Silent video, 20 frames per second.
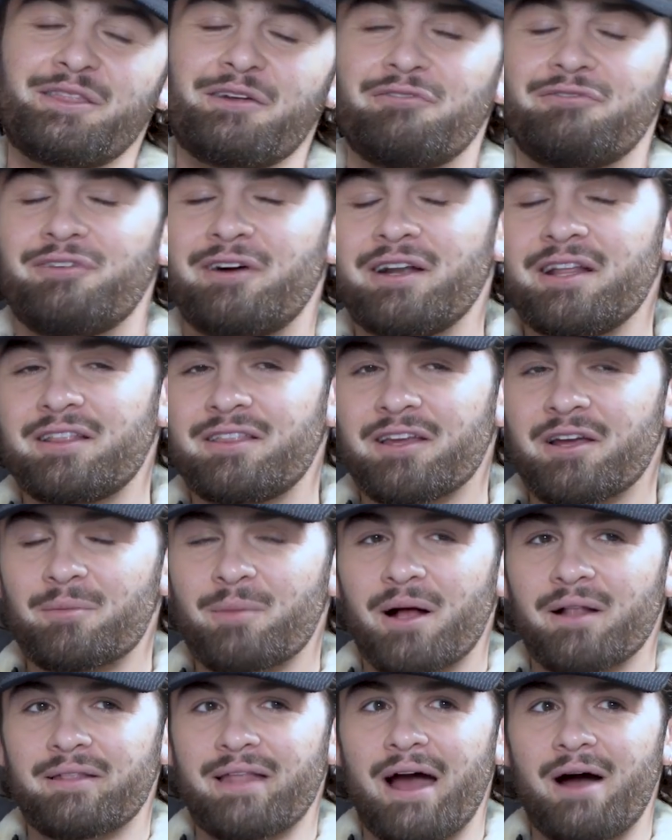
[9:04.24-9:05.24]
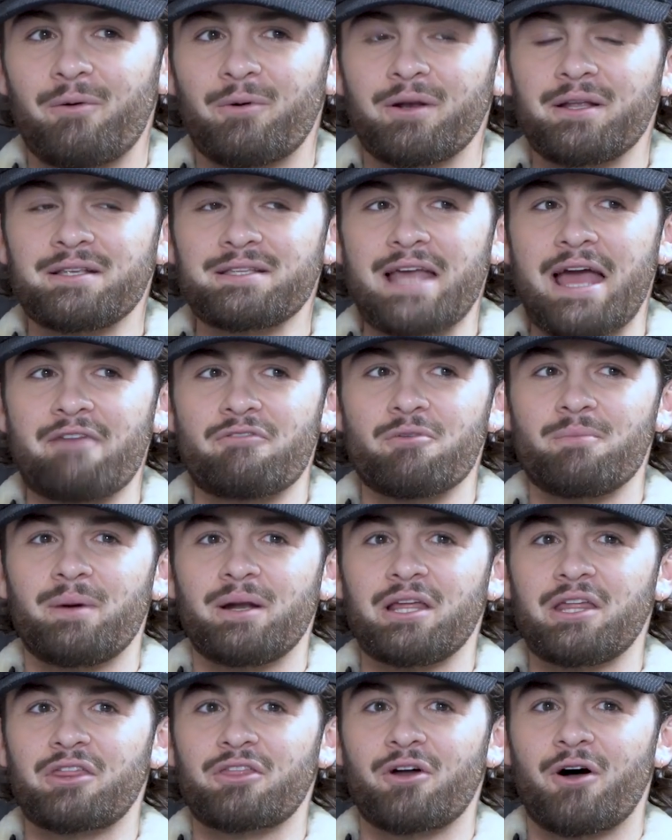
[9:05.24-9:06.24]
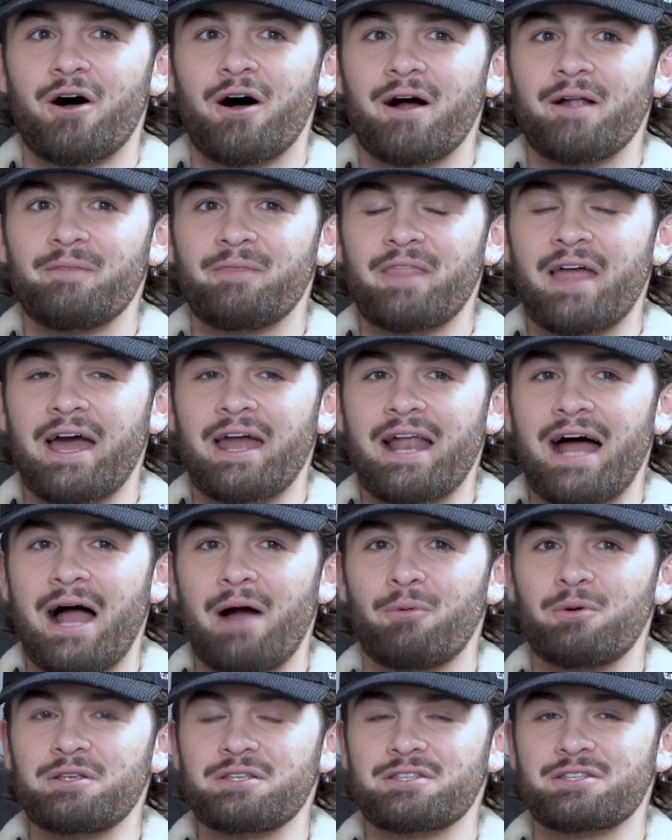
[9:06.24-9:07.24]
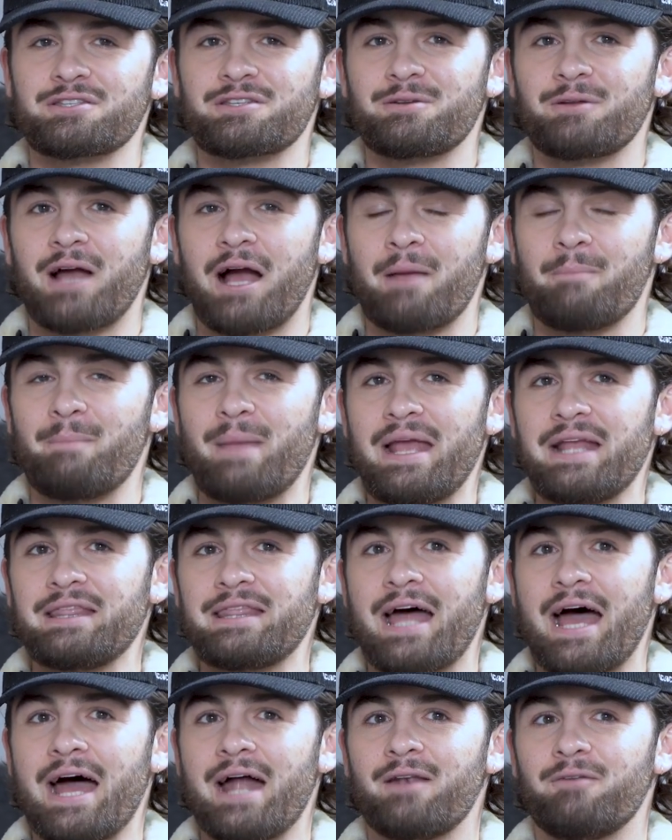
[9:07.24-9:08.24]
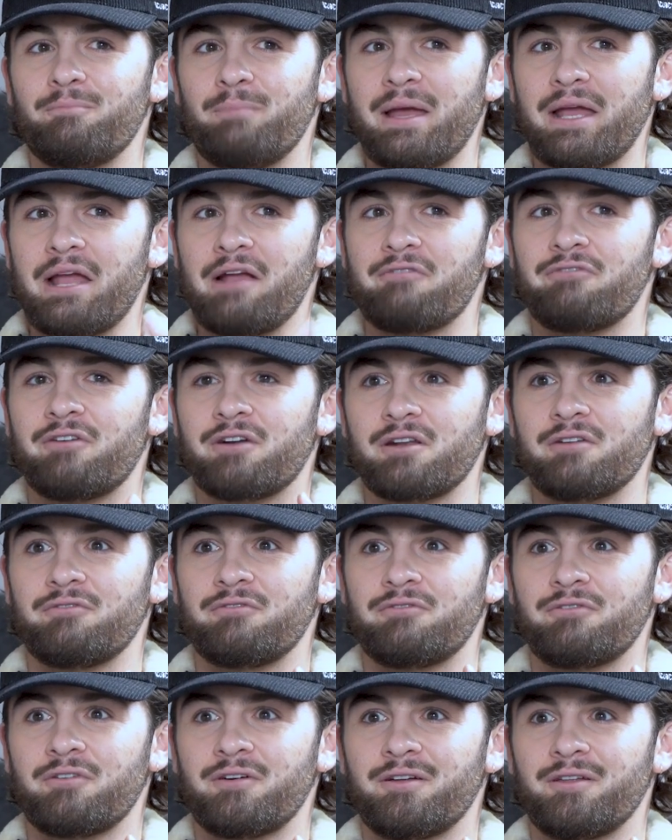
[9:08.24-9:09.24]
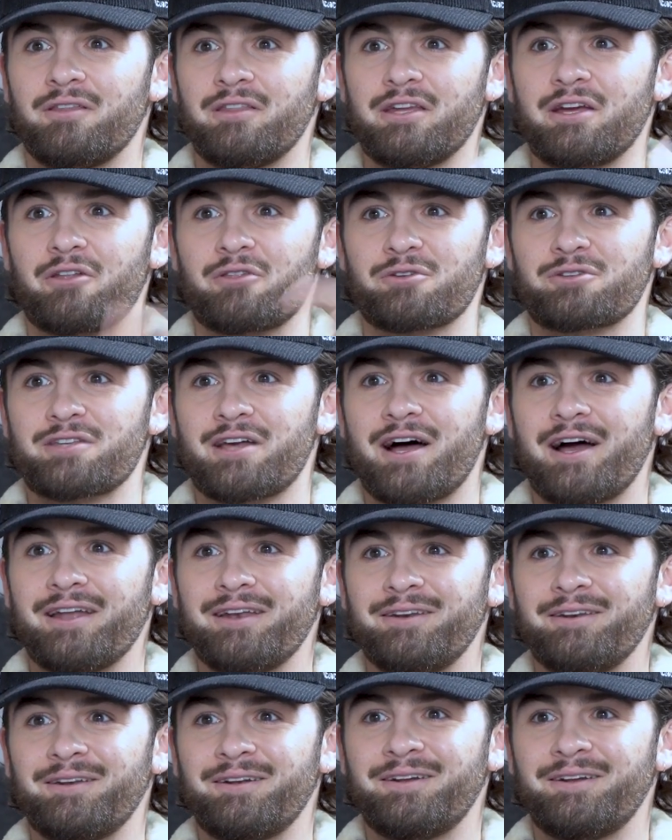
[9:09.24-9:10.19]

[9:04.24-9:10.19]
the funny thing about that one is everybody thought that I made that making fun of the other side.